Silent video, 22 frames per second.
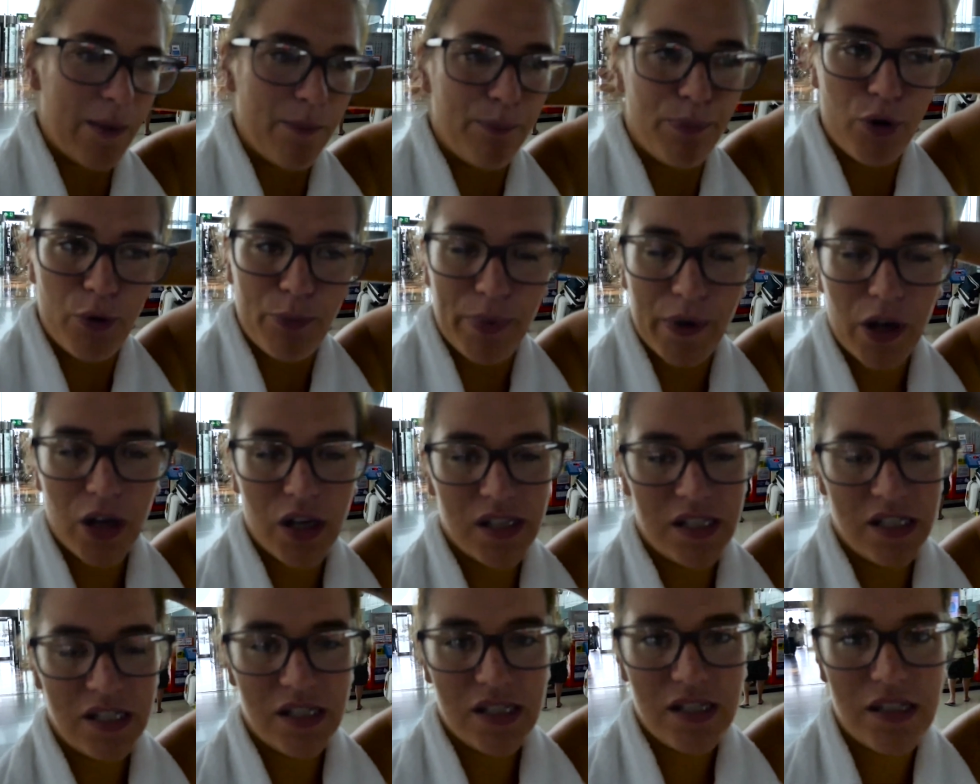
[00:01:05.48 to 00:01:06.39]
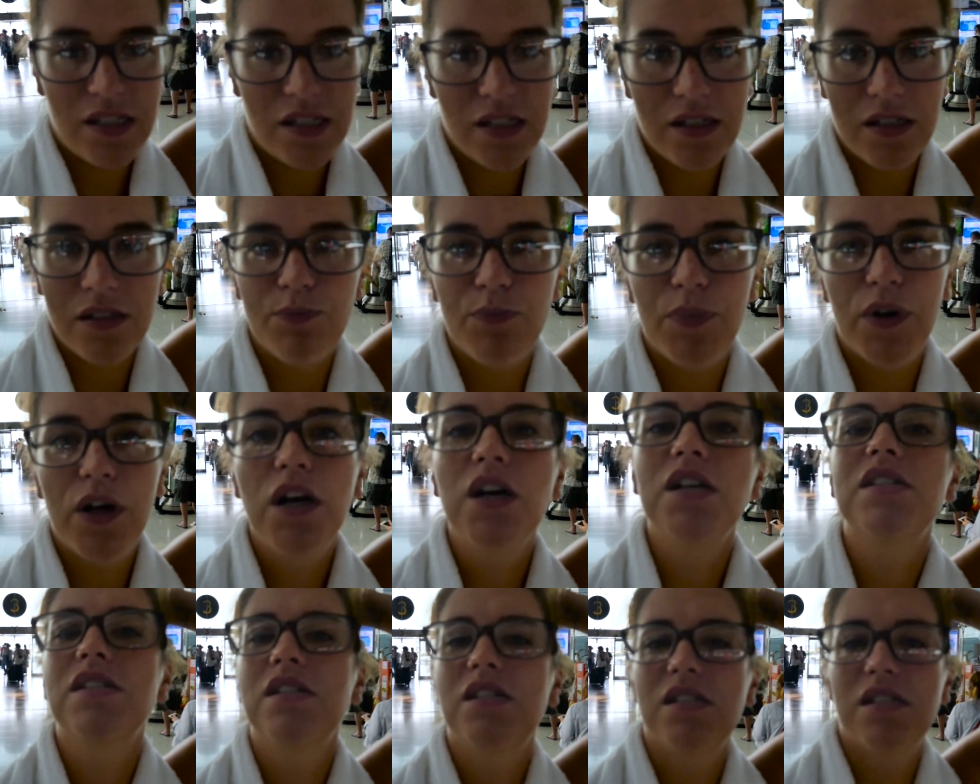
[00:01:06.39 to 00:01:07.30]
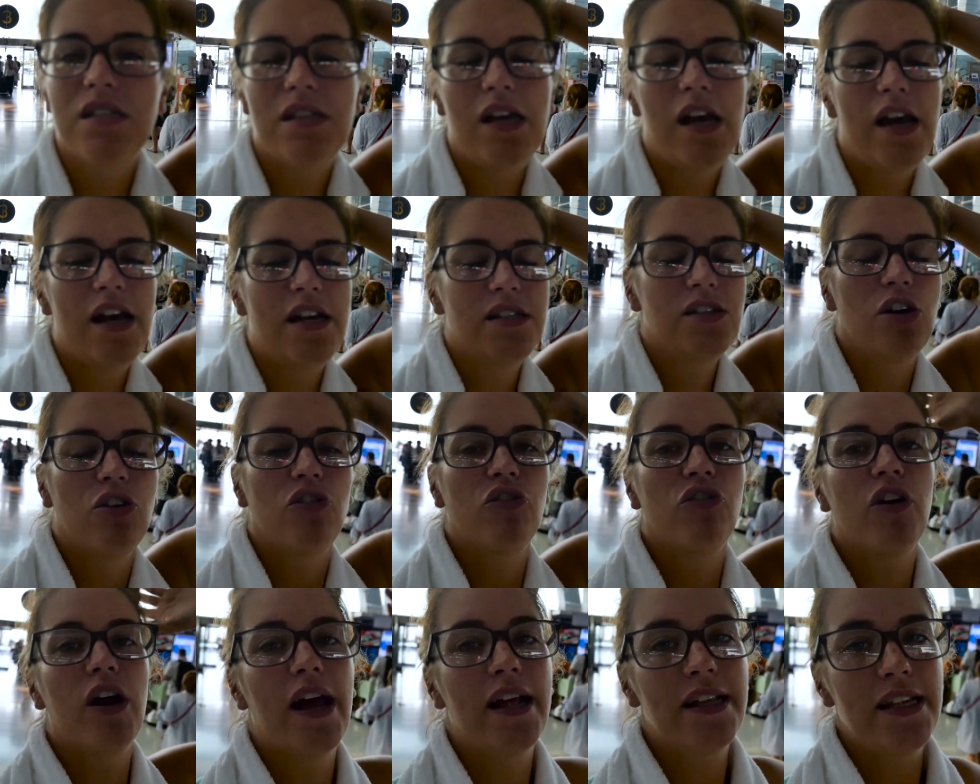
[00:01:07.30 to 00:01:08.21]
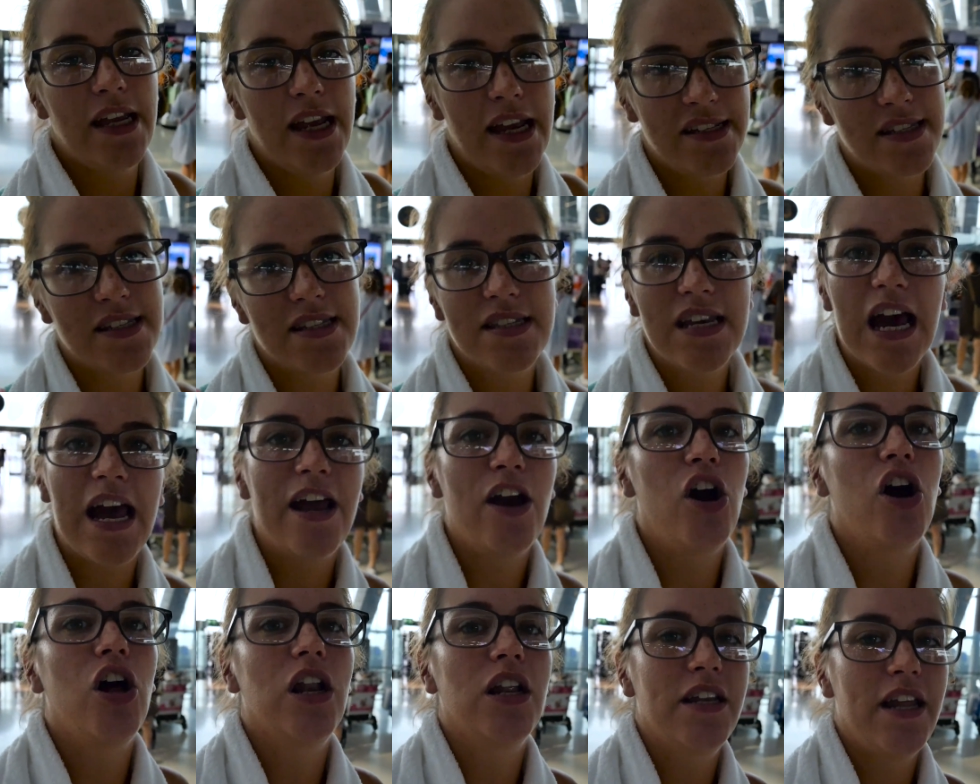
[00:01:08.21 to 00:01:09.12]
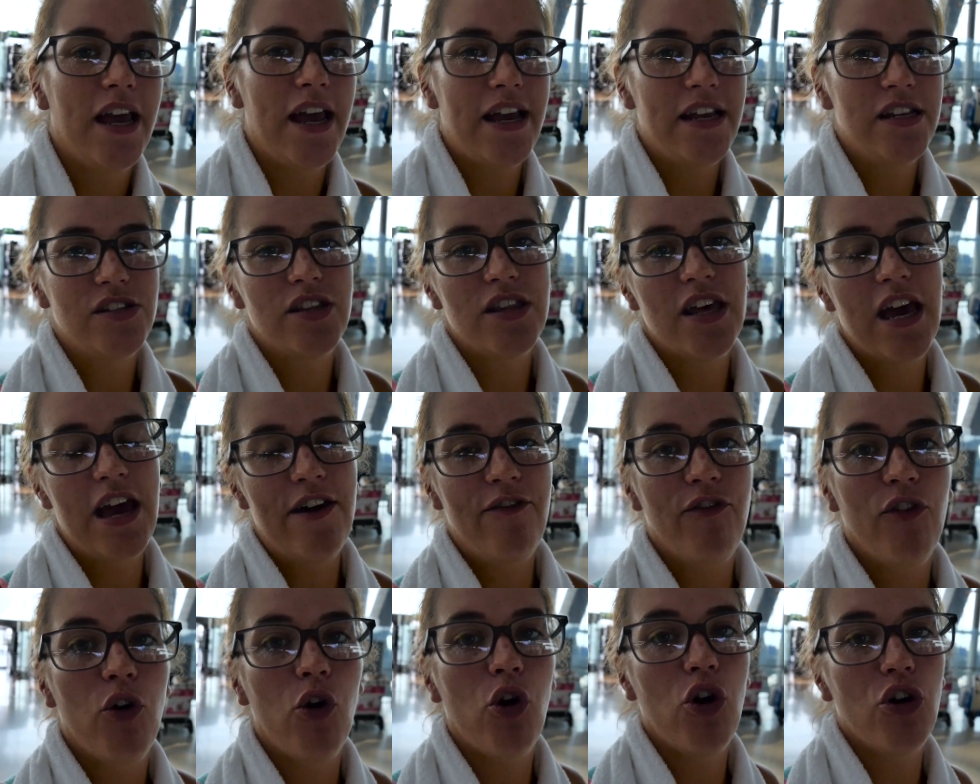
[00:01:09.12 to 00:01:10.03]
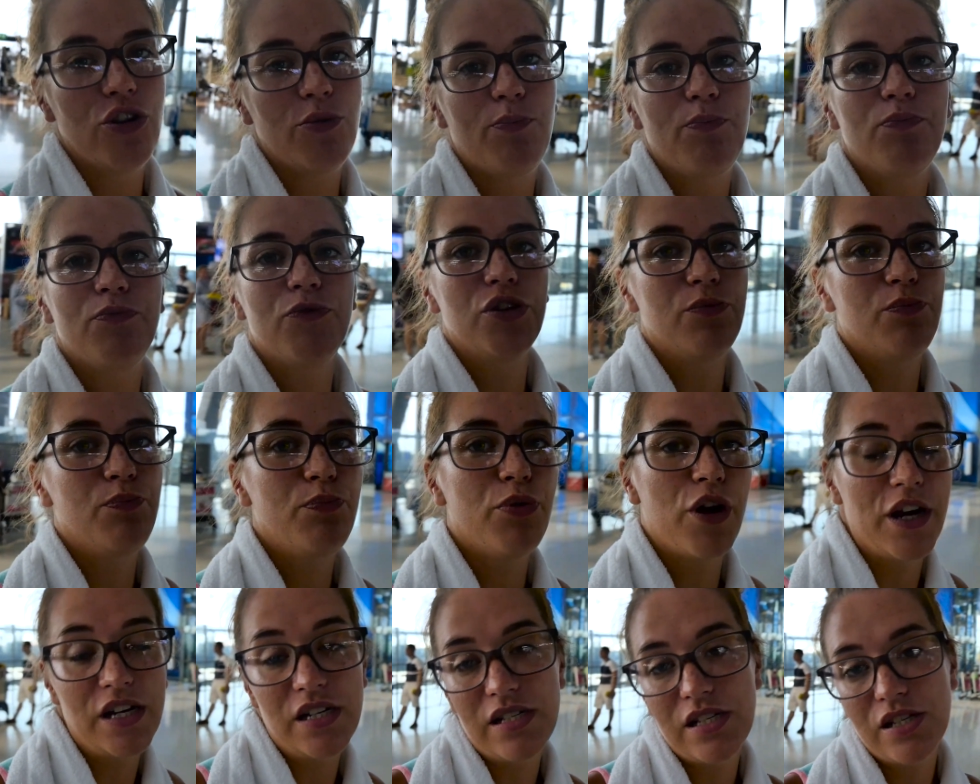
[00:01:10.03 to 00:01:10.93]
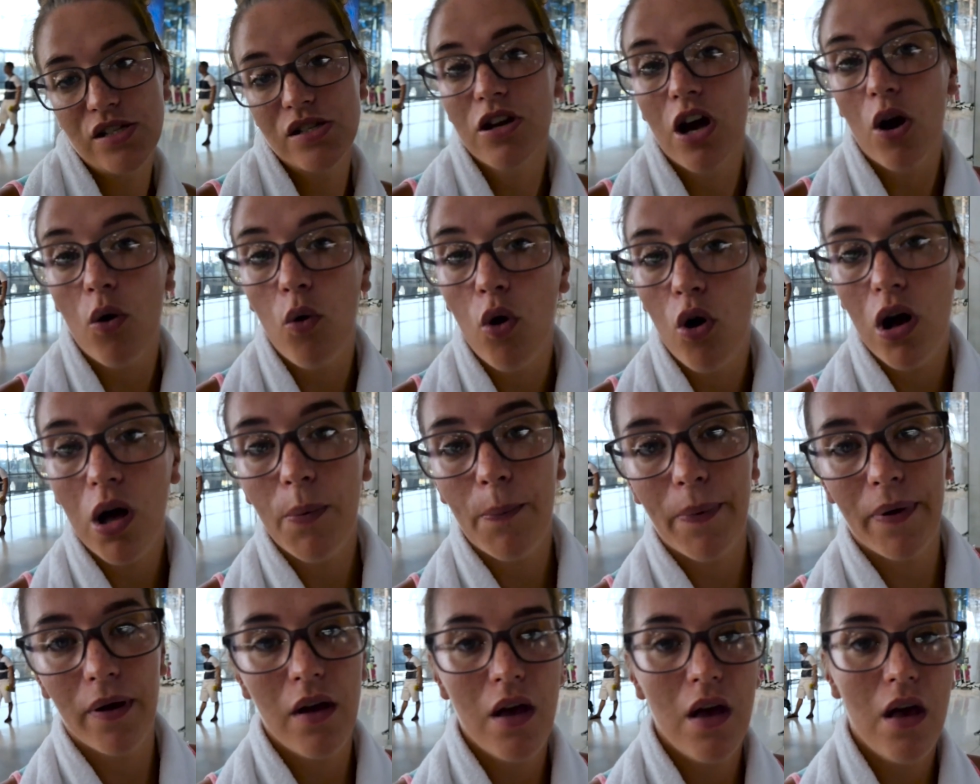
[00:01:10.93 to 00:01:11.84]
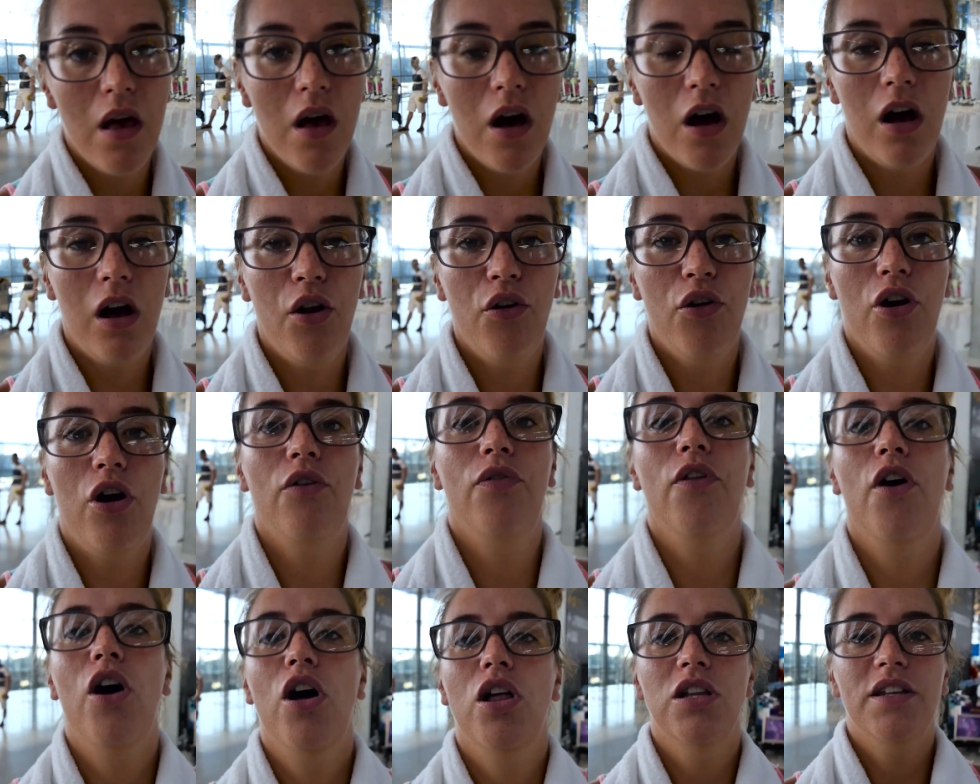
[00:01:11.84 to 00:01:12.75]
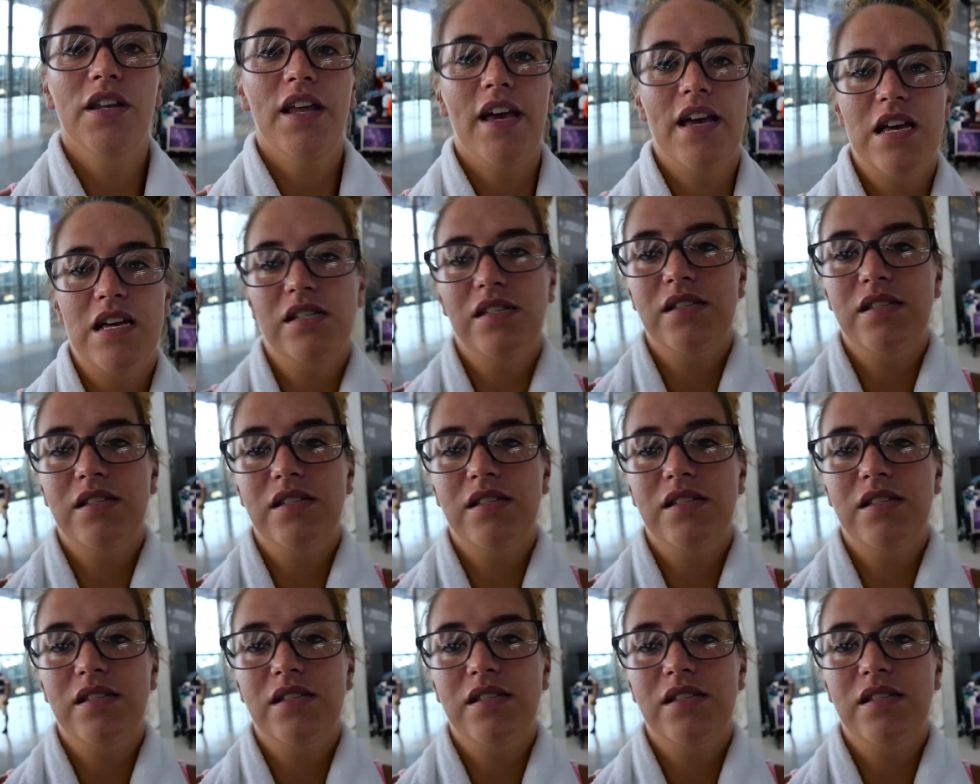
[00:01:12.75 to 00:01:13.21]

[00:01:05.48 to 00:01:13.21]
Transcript: But because it's Songkran, it's a Thai holiday, so therefore the prices go up on the holidays,